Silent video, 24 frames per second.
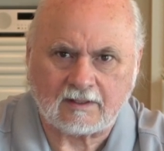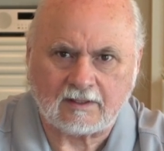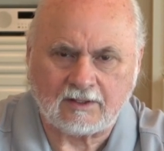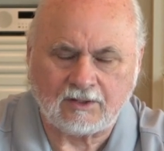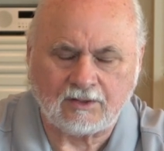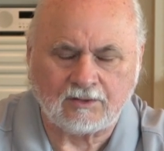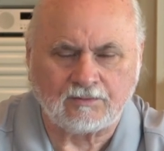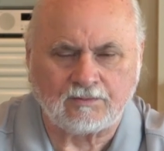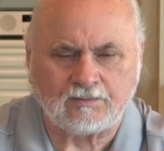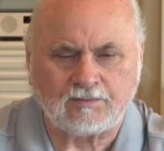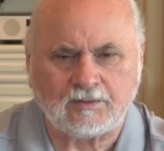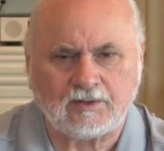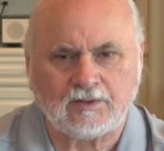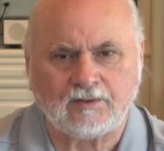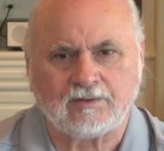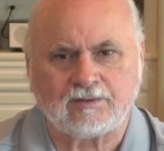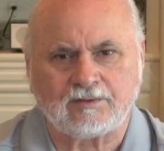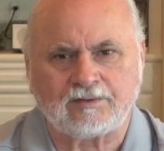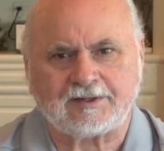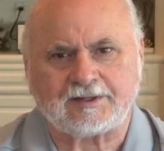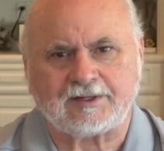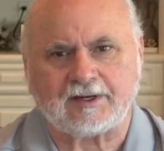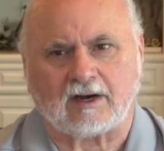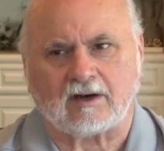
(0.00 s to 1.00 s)

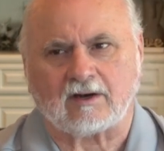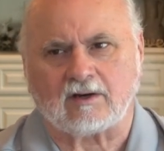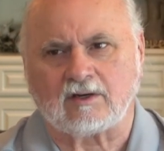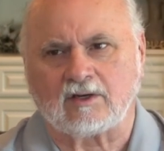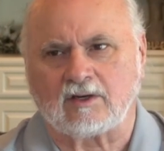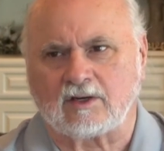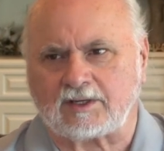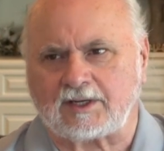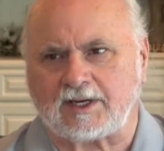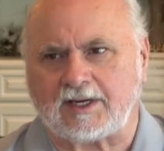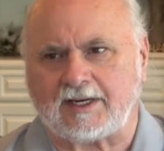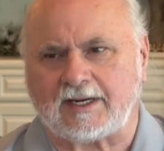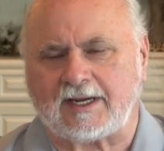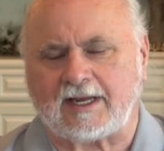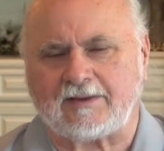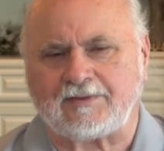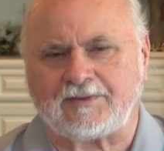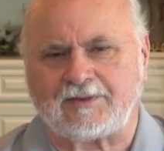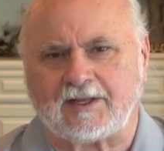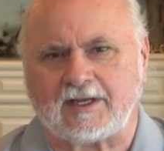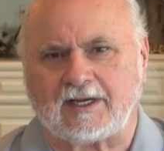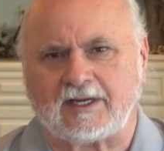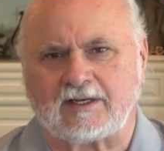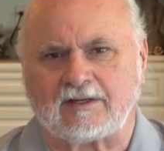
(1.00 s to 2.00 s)
You start looking
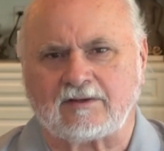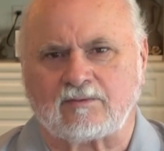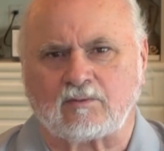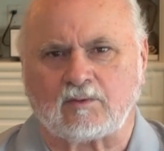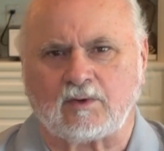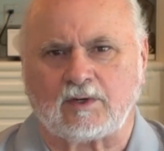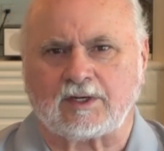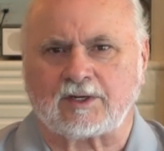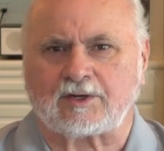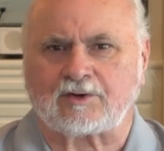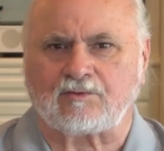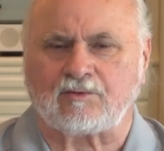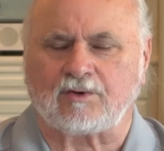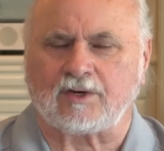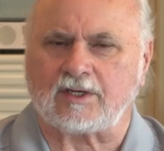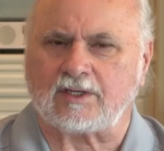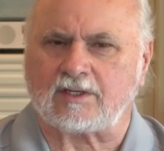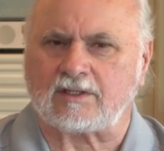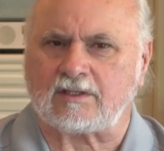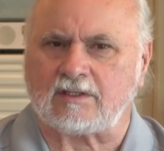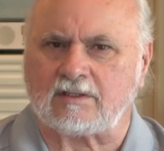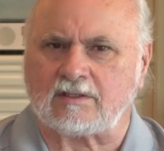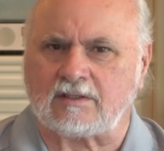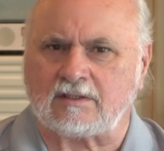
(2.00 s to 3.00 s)
at things with a
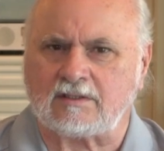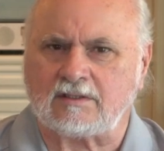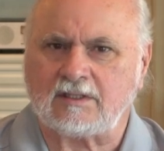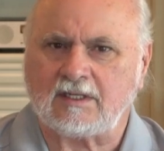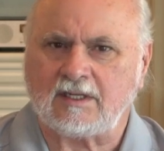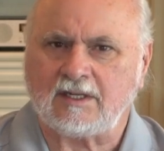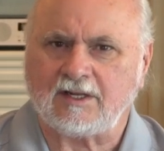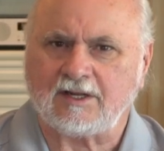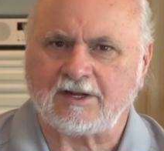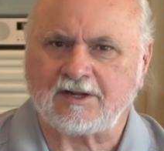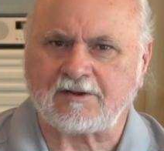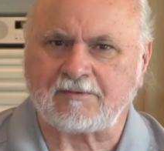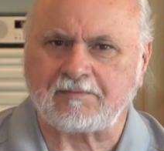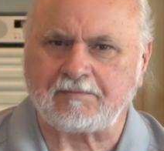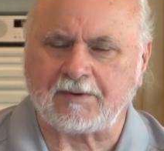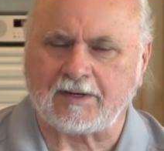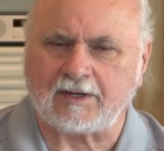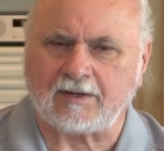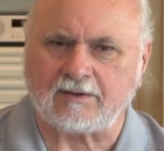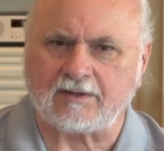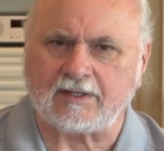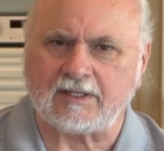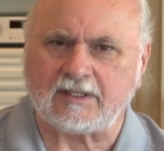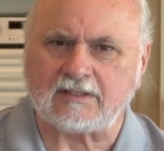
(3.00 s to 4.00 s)
critical
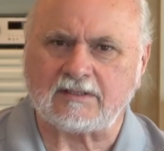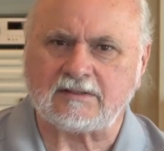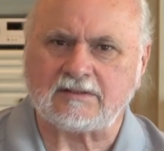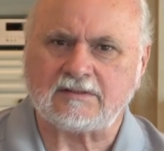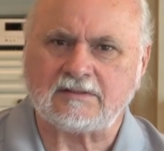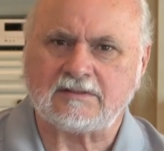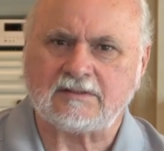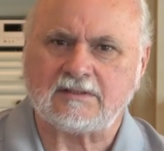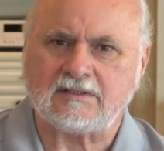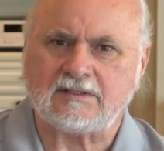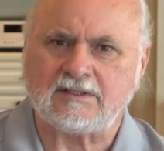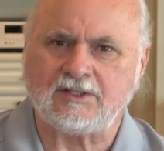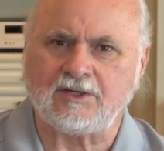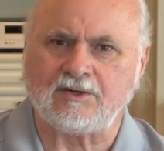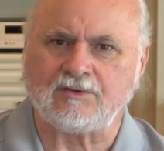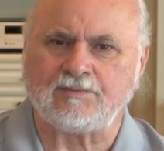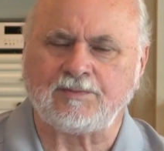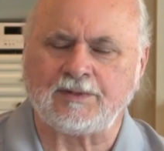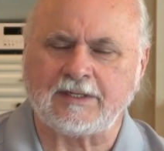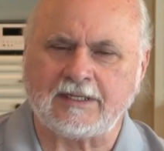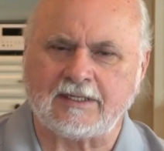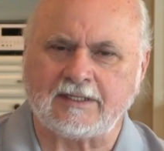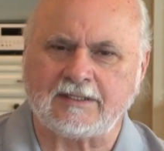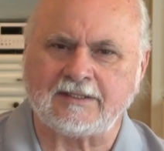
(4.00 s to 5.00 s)
spirit, you're
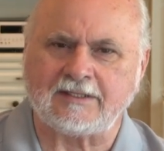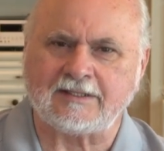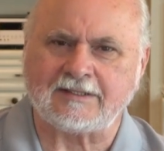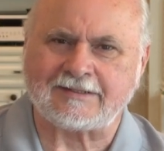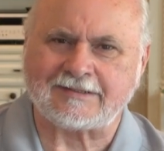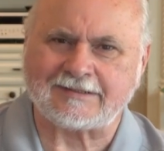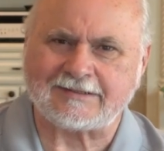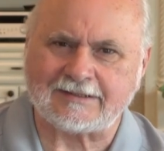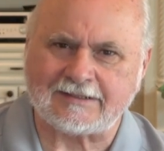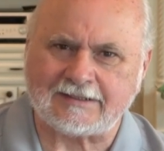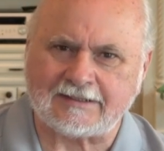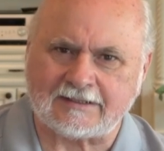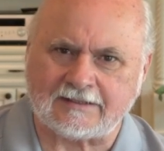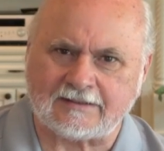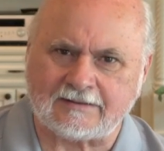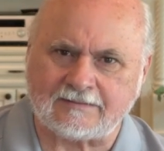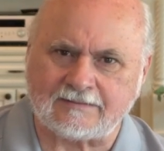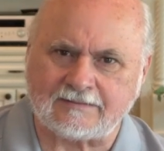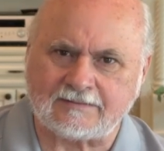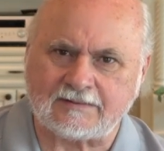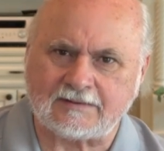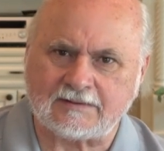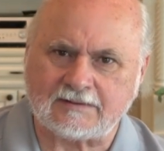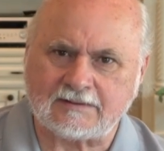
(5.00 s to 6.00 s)
being
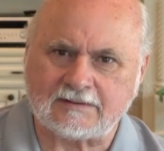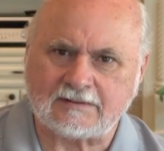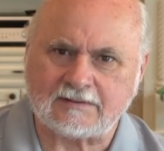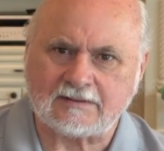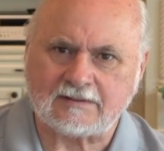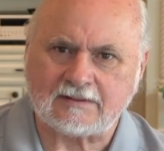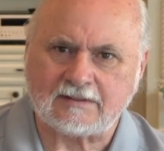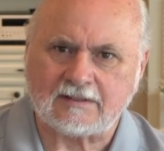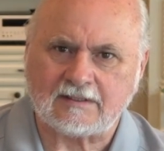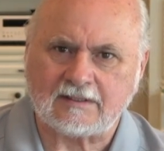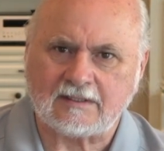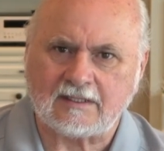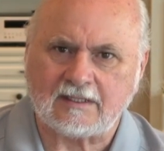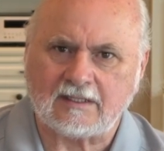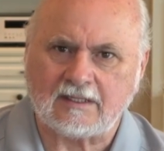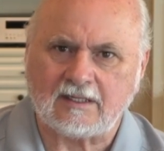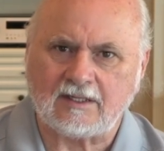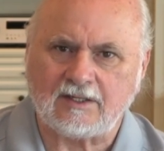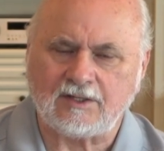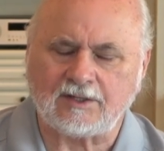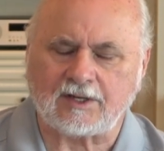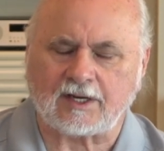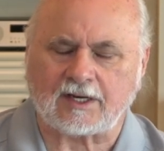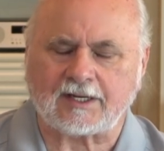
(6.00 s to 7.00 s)
deceived.
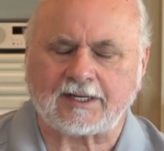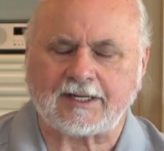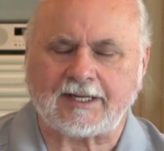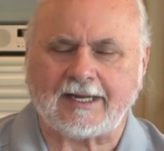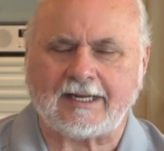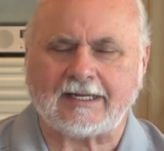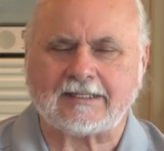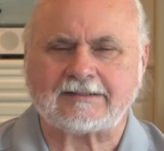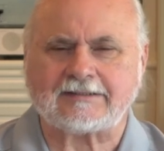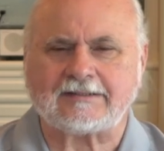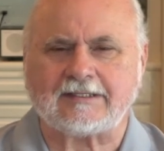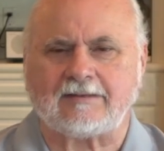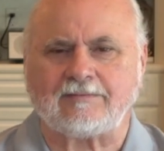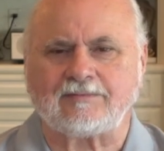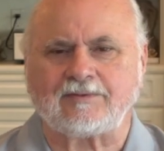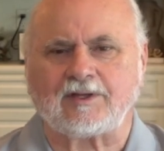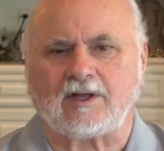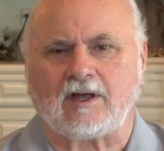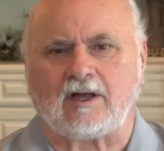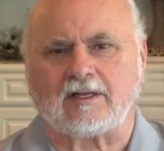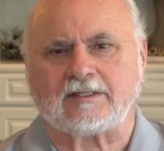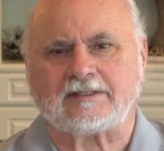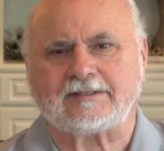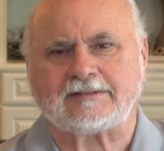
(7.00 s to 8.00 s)
You got to cast them
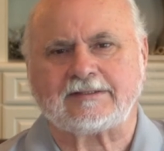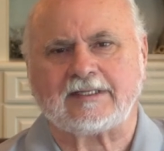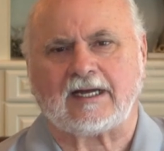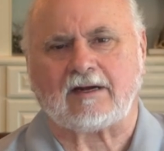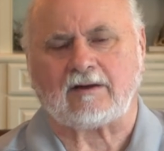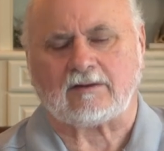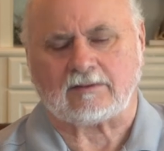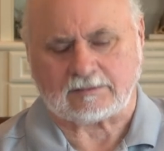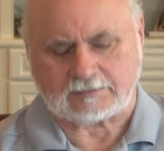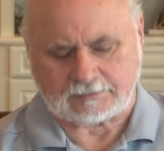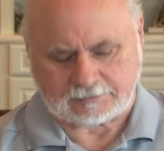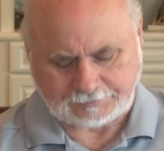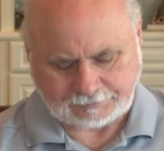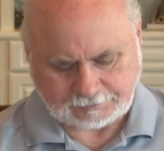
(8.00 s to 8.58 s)
thoughts down.